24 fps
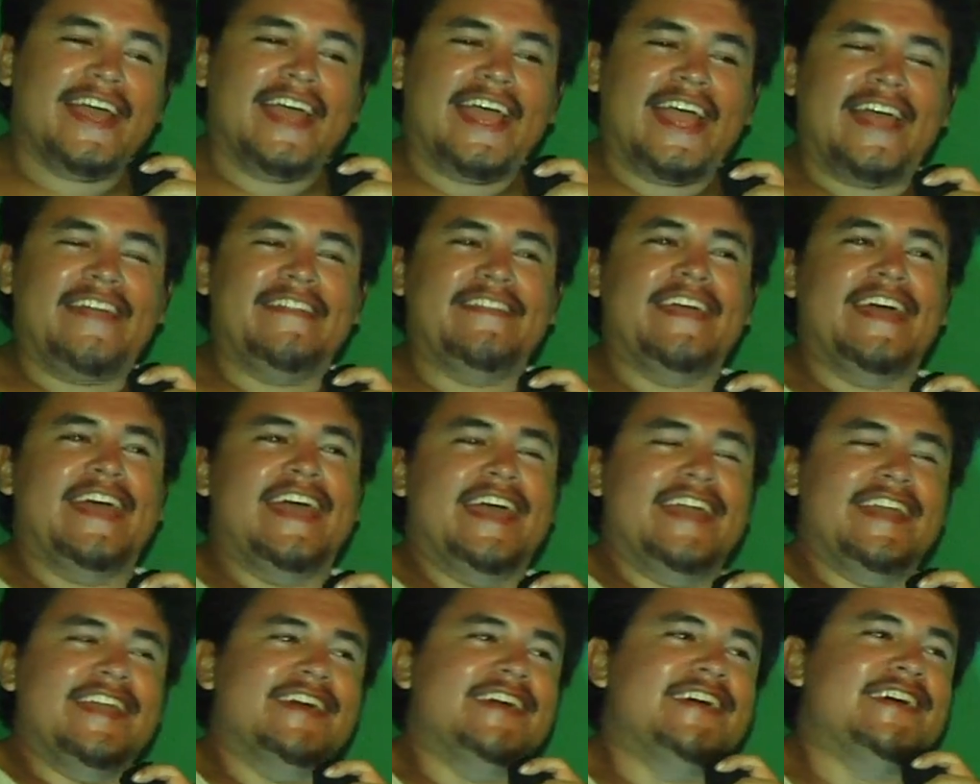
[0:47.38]
And
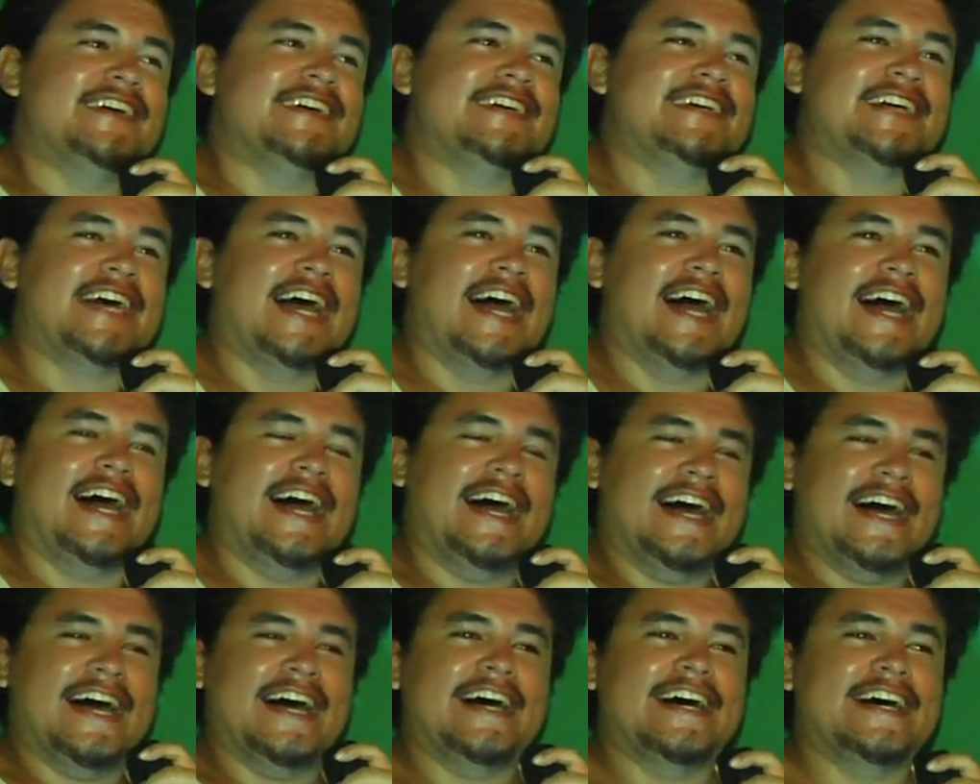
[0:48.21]
then
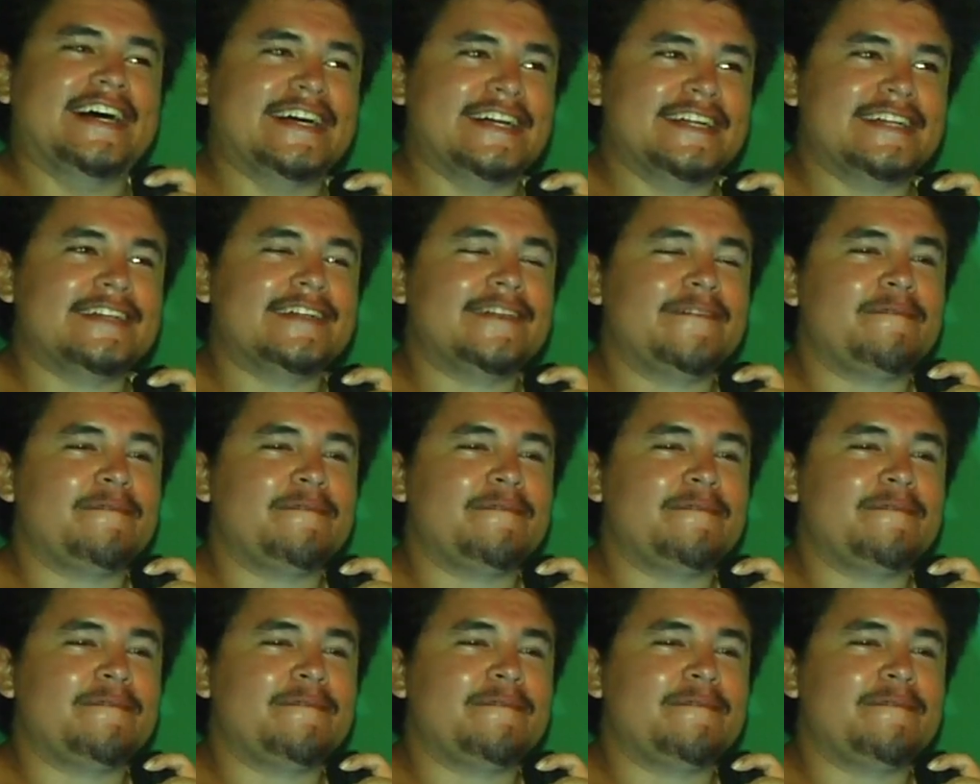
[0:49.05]
I